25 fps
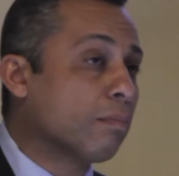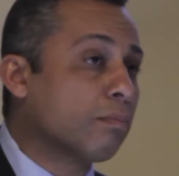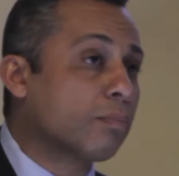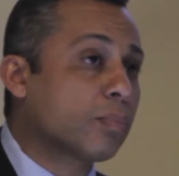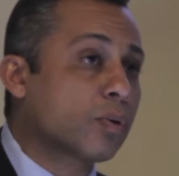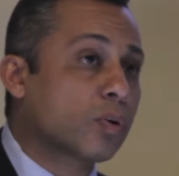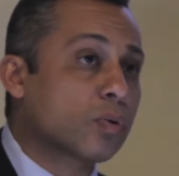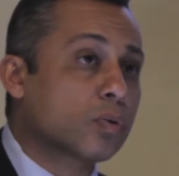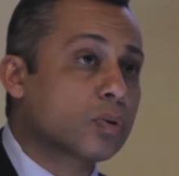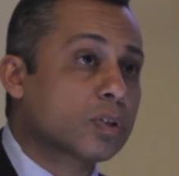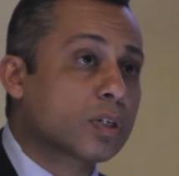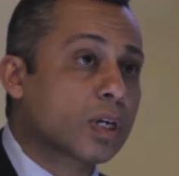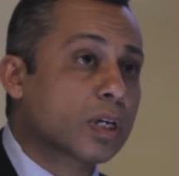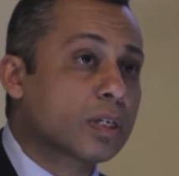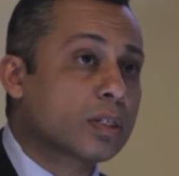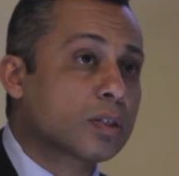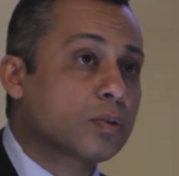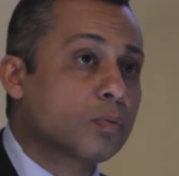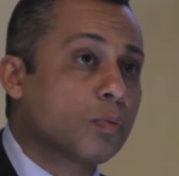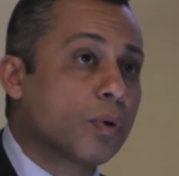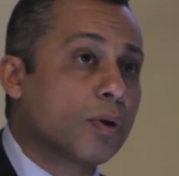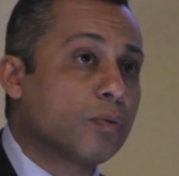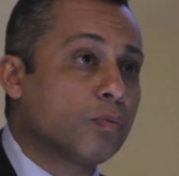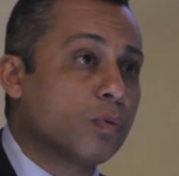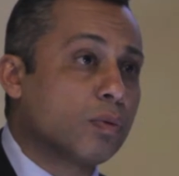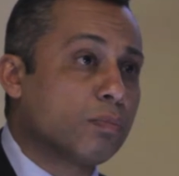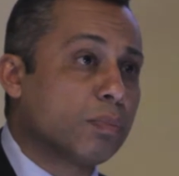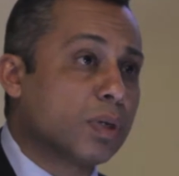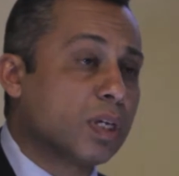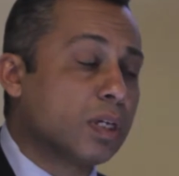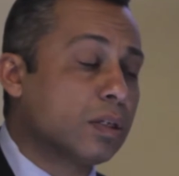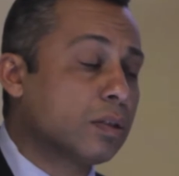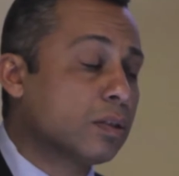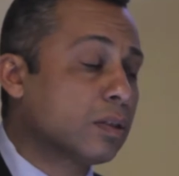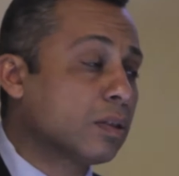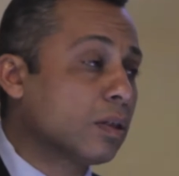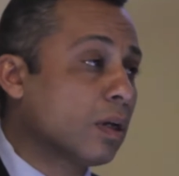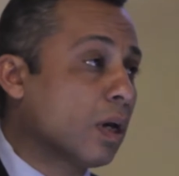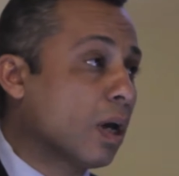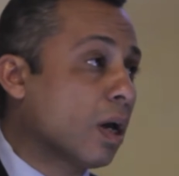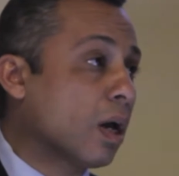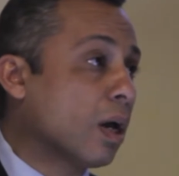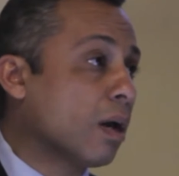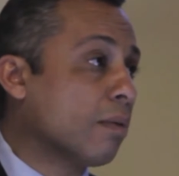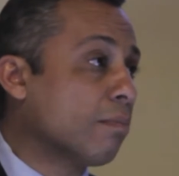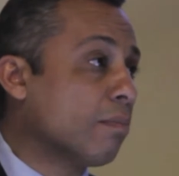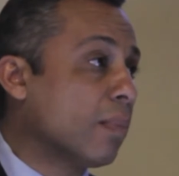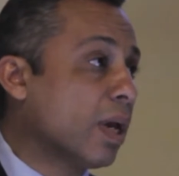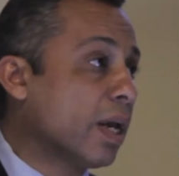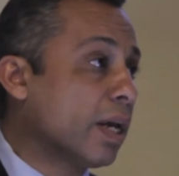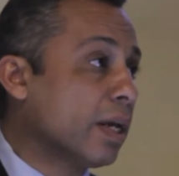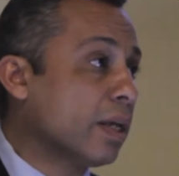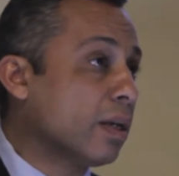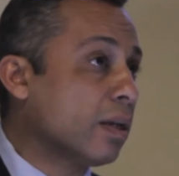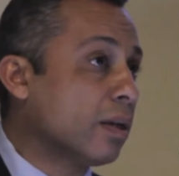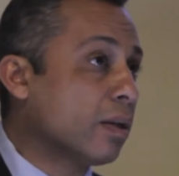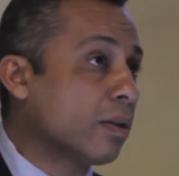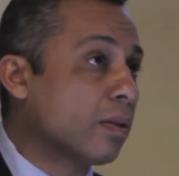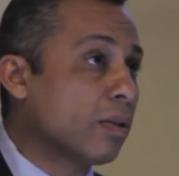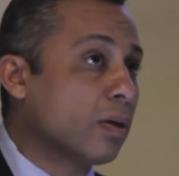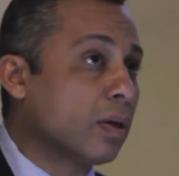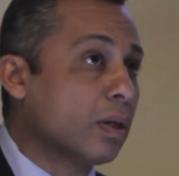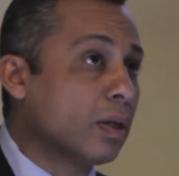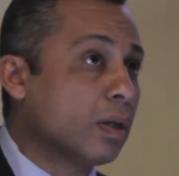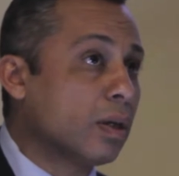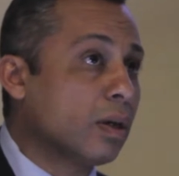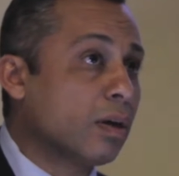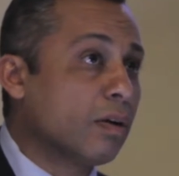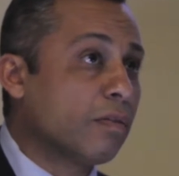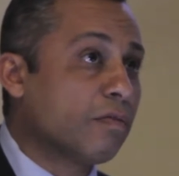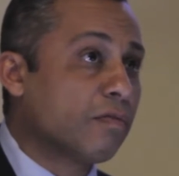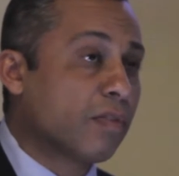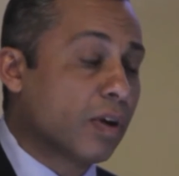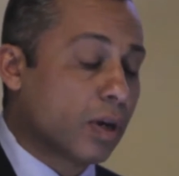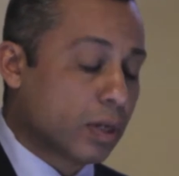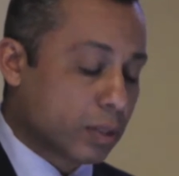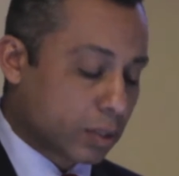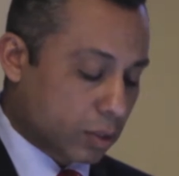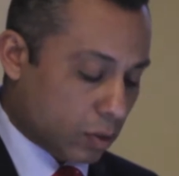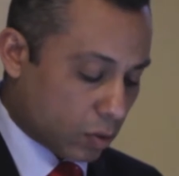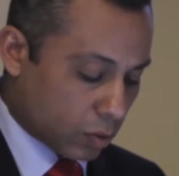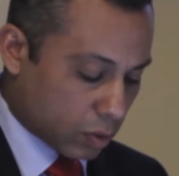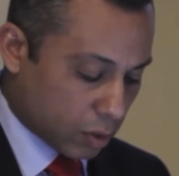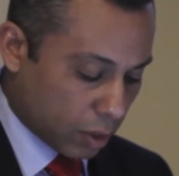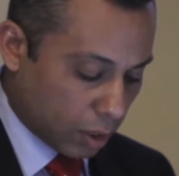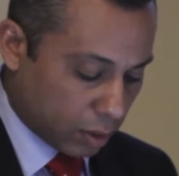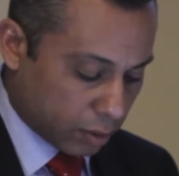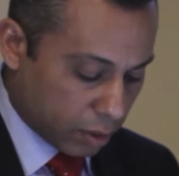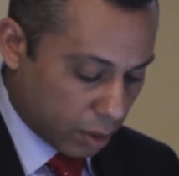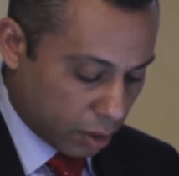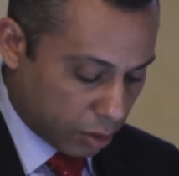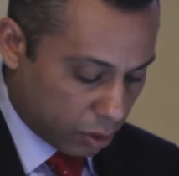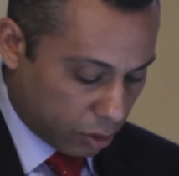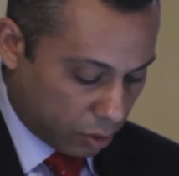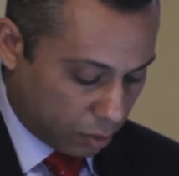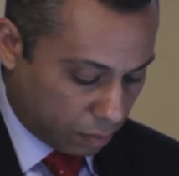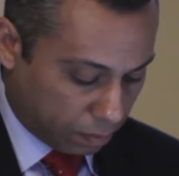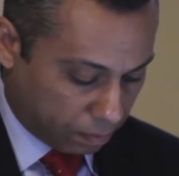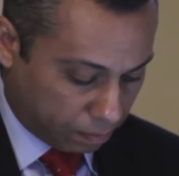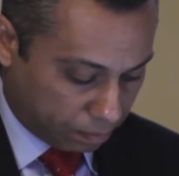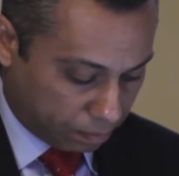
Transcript: process when we meet in the first consultation.